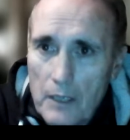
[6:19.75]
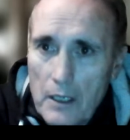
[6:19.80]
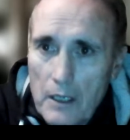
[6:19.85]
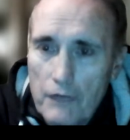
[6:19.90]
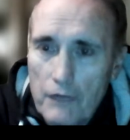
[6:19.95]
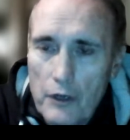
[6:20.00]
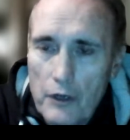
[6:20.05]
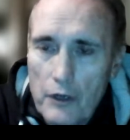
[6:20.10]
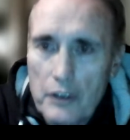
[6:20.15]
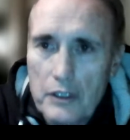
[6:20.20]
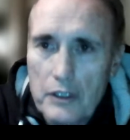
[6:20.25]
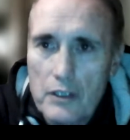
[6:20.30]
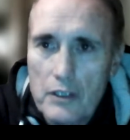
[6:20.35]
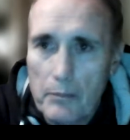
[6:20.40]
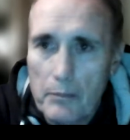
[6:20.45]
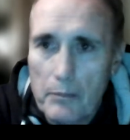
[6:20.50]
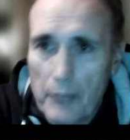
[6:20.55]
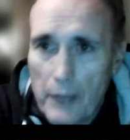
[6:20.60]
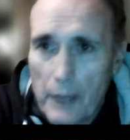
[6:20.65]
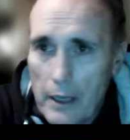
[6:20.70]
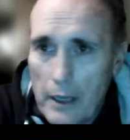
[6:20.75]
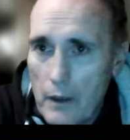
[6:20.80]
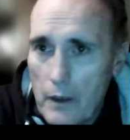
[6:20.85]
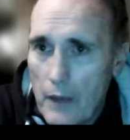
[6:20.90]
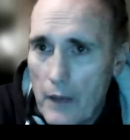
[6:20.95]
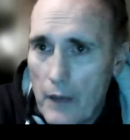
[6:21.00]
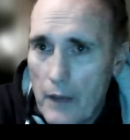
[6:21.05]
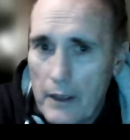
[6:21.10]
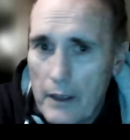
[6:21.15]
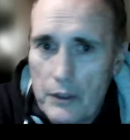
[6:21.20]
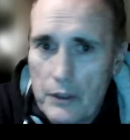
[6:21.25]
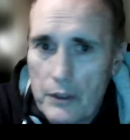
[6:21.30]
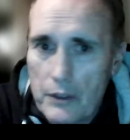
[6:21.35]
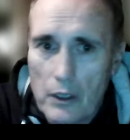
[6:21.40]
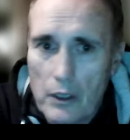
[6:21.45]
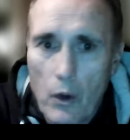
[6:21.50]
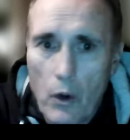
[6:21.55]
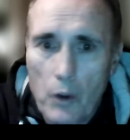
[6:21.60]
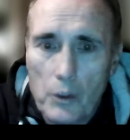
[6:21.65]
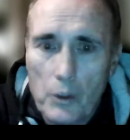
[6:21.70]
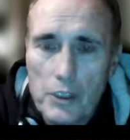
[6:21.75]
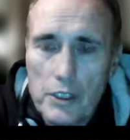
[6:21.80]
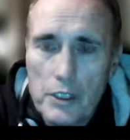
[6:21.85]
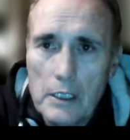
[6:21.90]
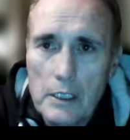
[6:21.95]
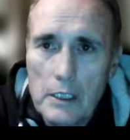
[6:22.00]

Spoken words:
first as a player and then as a coach.